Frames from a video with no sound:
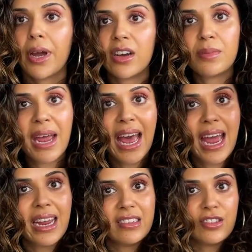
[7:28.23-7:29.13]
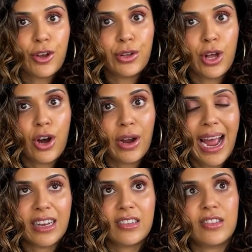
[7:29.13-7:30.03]
Because my hair is so long
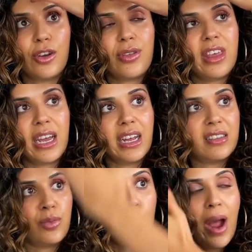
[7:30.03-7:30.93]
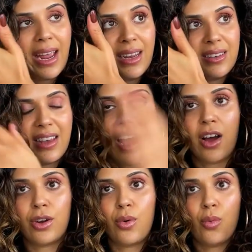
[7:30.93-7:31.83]
and it's so thick, it's weighing
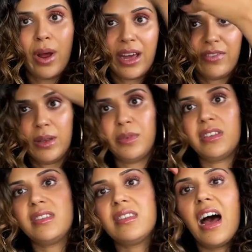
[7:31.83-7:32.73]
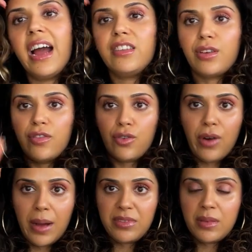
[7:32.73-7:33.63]
down when I flip it to the side. So I've
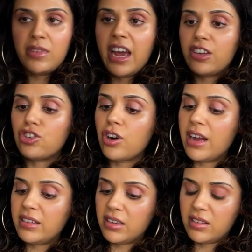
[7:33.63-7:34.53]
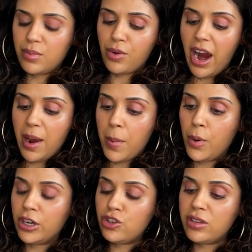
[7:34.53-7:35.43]
grabbed some texturizing spray. I'm
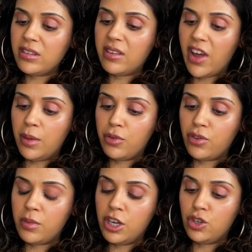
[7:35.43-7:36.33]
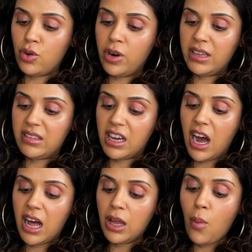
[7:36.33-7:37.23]
pretty sure this is available from Adore. It's the
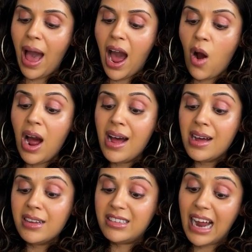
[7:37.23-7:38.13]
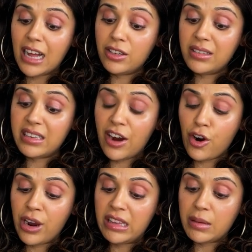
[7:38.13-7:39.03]
ColorWow Style on
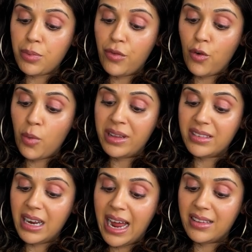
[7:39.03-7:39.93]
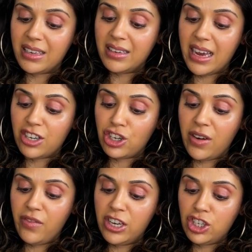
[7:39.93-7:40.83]
Steroids Performance Enhancing Texture
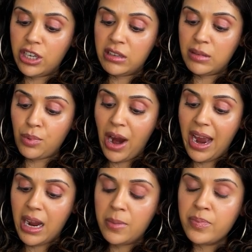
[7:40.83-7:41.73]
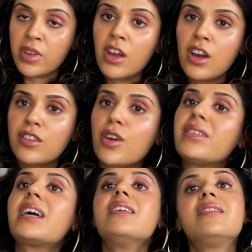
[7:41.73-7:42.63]
and Finishing Spray. So
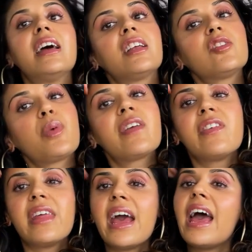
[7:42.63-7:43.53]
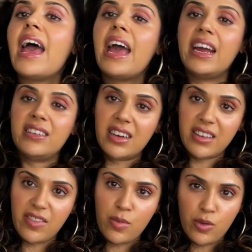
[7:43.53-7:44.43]
it's like a setting spray for the hair. It does
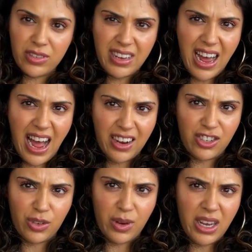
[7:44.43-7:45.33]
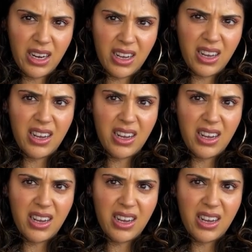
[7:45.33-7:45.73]
have more tack to it.